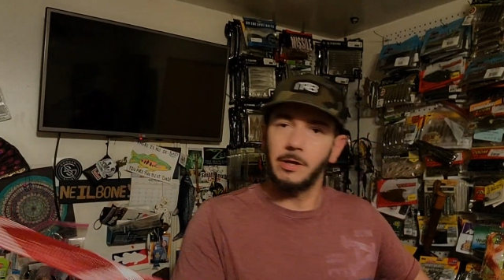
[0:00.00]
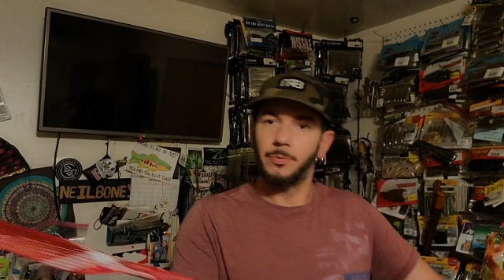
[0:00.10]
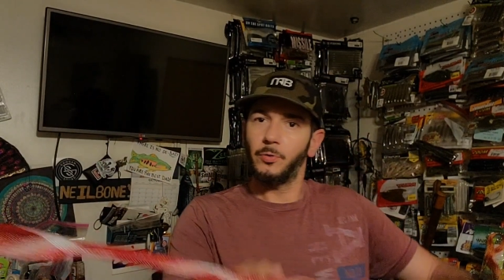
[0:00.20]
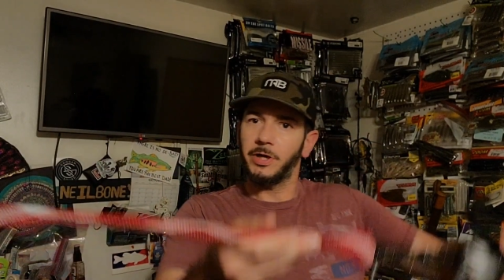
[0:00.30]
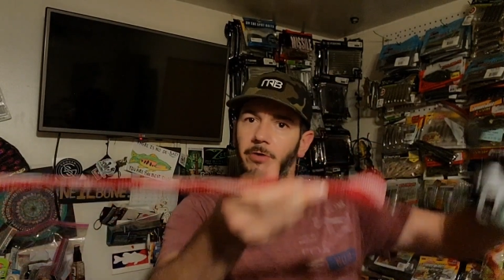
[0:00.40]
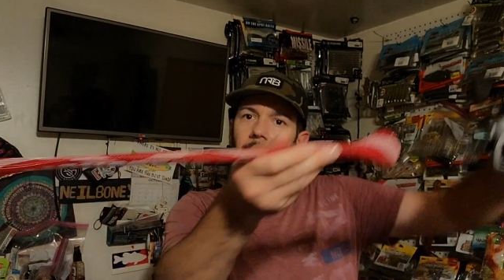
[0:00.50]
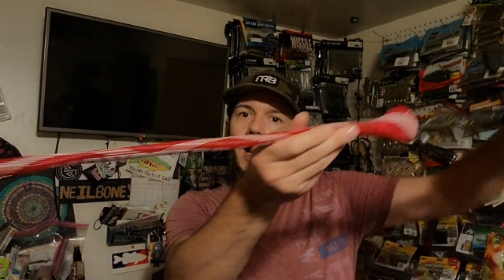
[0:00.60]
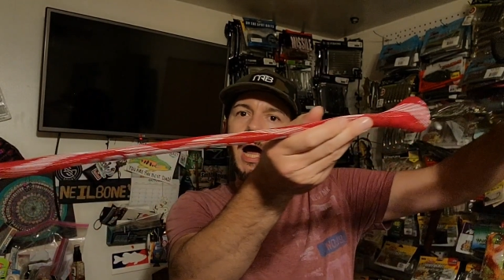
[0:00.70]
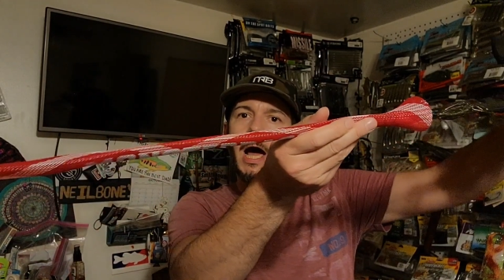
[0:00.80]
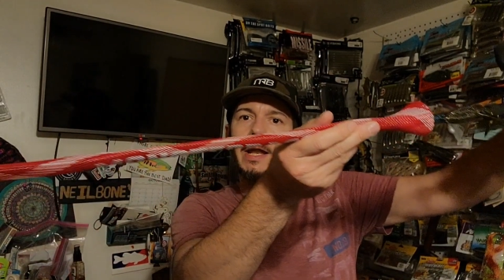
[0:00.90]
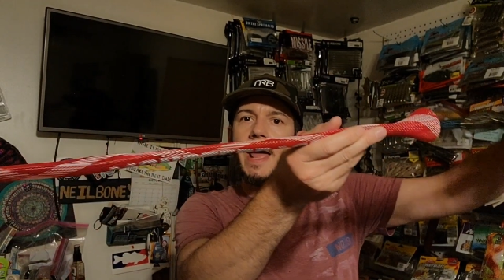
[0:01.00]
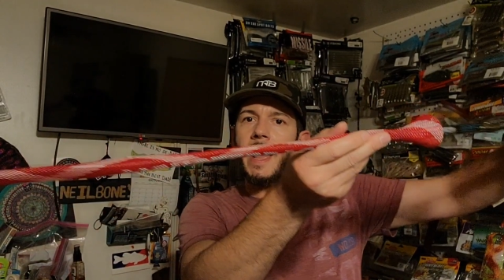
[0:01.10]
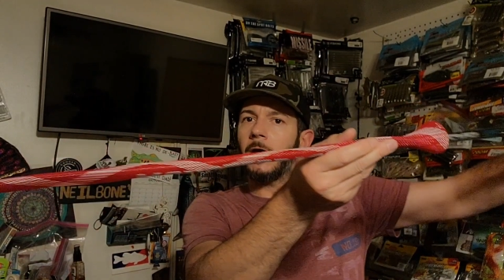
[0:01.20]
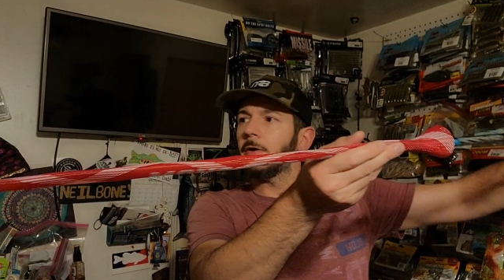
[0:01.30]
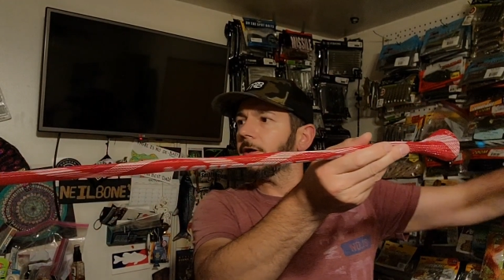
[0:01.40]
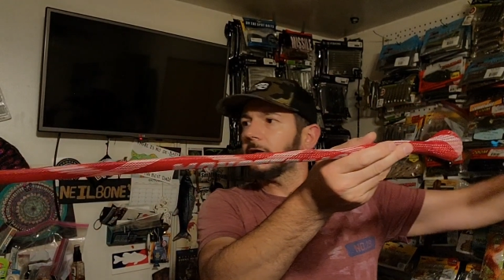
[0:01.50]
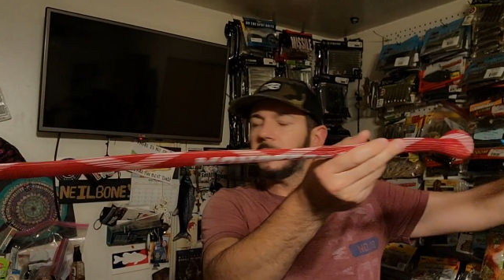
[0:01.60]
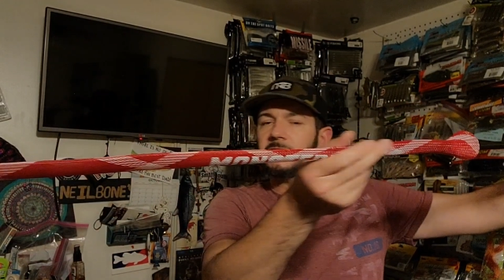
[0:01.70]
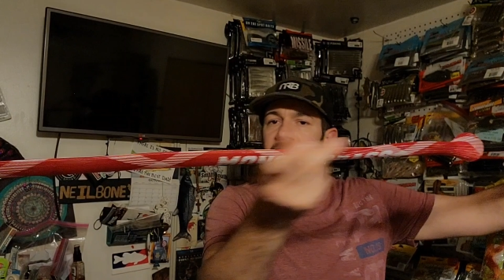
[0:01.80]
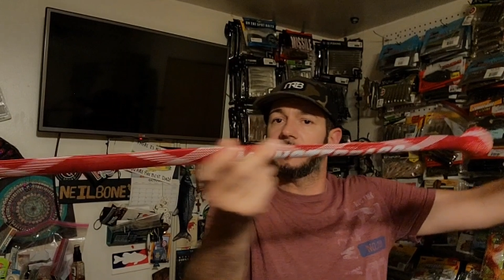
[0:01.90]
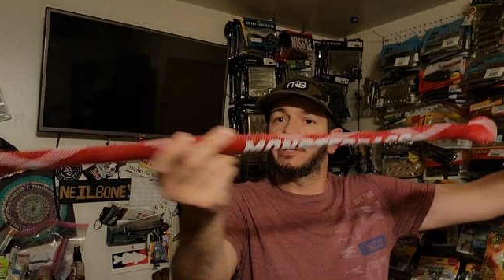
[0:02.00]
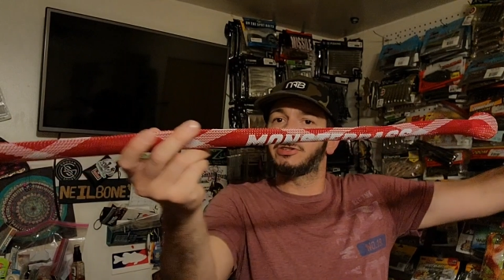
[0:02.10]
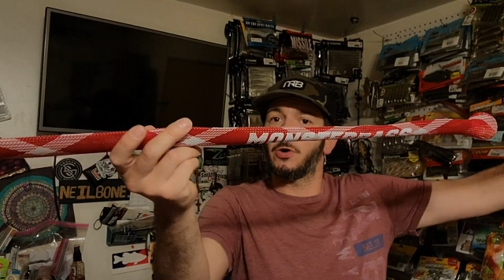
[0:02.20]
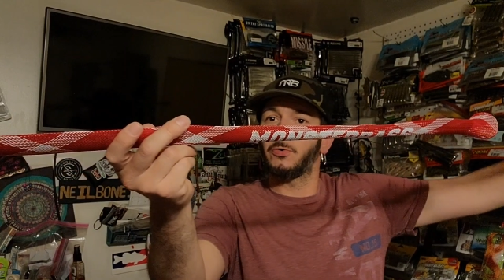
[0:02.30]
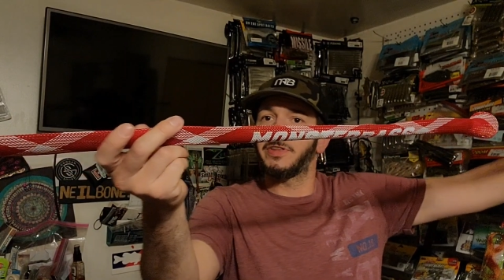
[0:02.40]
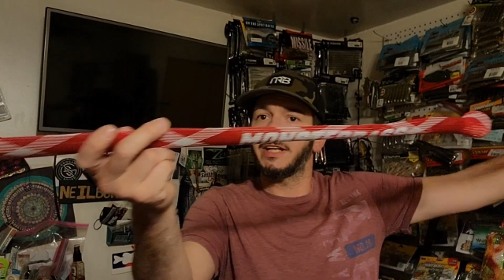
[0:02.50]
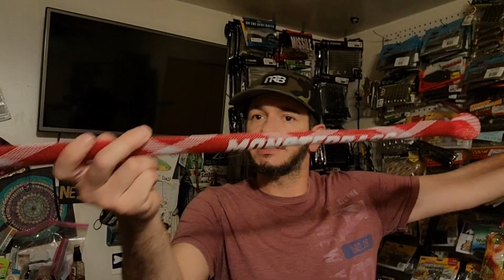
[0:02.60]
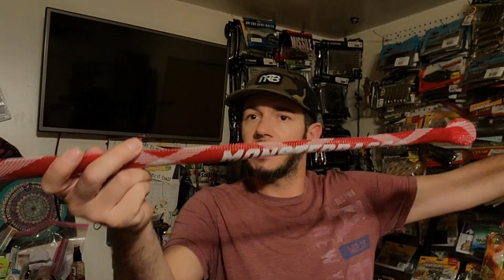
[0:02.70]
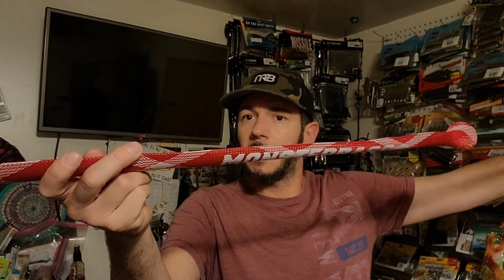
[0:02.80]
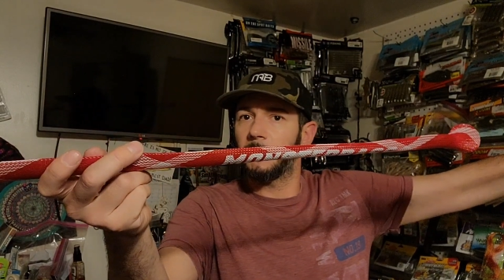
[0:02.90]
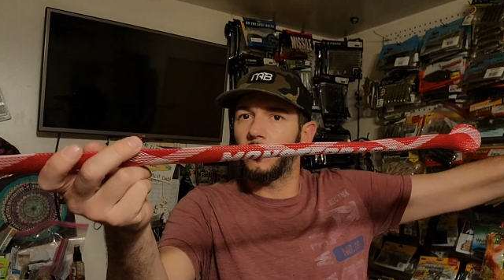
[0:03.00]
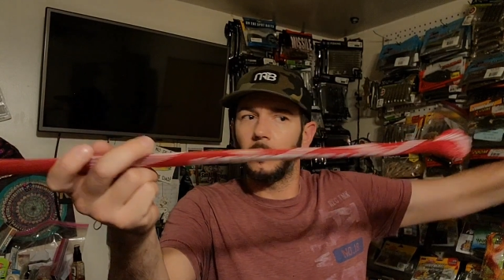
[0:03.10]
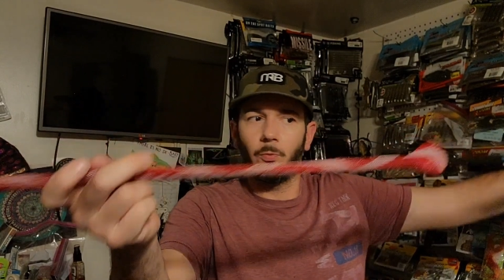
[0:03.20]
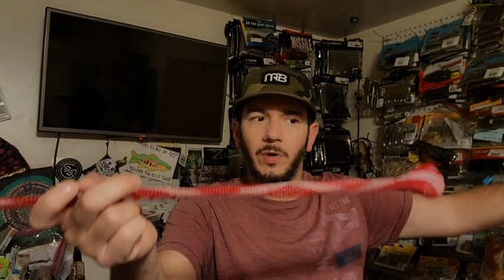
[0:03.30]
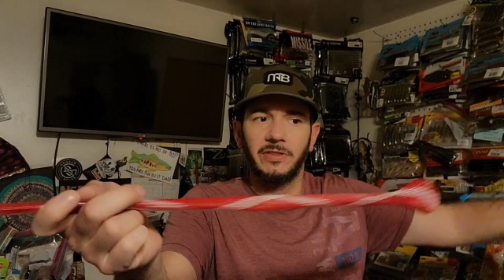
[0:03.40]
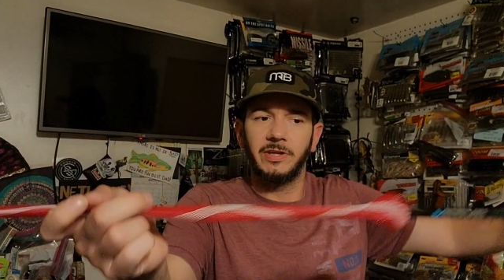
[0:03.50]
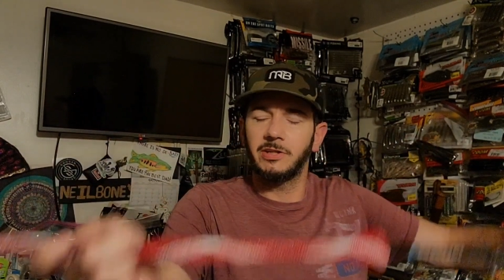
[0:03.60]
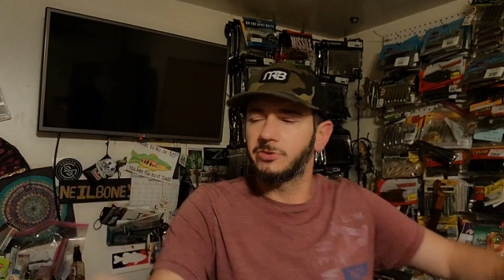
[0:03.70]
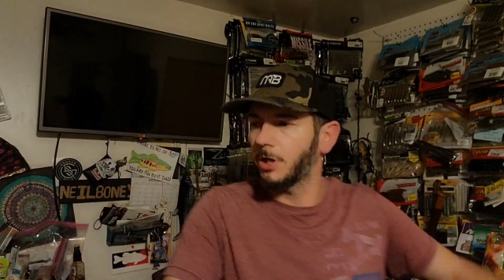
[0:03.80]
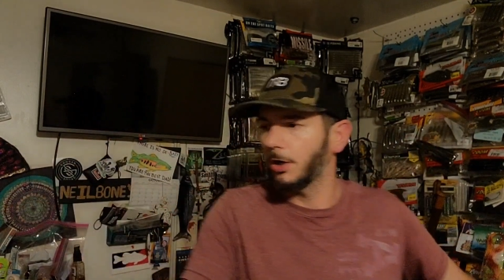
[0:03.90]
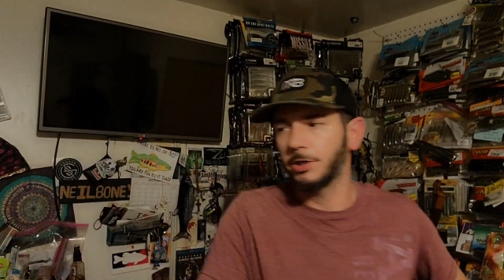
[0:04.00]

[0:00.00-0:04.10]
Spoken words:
when you pull your rod out, this whole thing's not pulling with it.